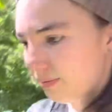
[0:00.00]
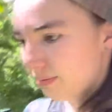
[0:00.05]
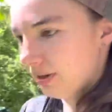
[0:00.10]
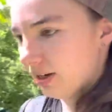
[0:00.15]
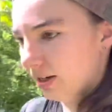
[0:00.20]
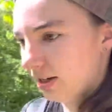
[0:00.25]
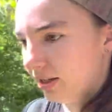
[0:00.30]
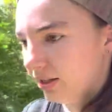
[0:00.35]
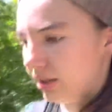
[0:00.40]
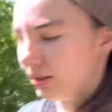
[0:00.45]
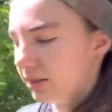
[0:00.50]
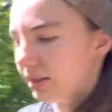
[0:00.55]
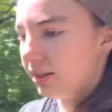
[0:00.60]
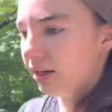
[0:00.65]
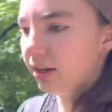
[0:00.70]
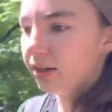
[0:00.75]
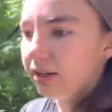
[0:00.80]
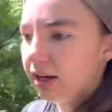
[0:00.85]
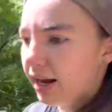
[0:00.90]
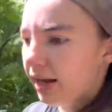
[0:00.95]
Because
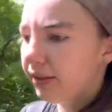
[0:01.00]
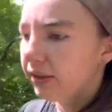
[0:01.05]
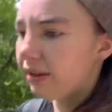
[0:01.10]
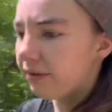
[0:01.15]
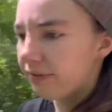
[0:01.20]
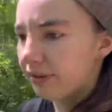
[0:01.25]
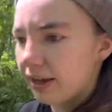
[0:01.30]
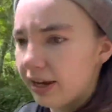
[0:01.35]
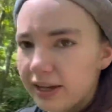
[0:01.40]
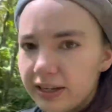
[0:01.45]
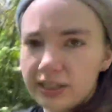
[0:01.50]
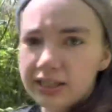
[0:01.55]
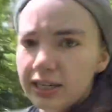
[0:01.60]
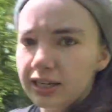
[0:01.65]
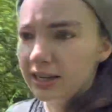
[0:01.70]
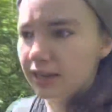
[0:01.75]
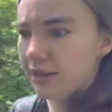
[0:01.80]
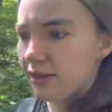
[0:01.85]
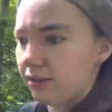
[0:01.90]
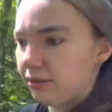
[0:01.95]
I love the AT,
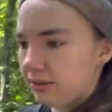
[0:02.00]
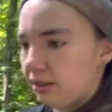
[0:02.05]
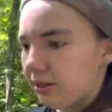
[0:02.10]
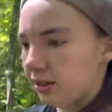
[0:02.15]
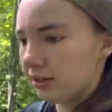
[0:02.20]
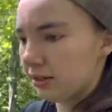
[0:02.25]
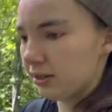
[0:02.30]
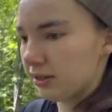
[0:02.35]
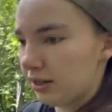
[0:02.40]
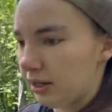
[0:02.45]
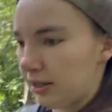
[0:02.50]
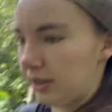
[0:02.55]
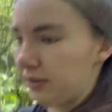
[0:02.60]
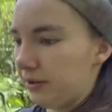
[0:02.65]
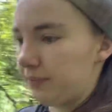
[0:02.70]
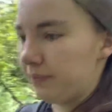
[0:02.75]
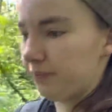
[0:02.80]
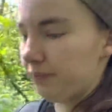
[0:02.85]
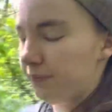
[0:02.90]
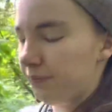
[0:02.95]

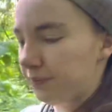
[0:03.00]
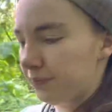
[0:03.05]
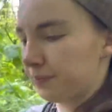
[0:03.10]
and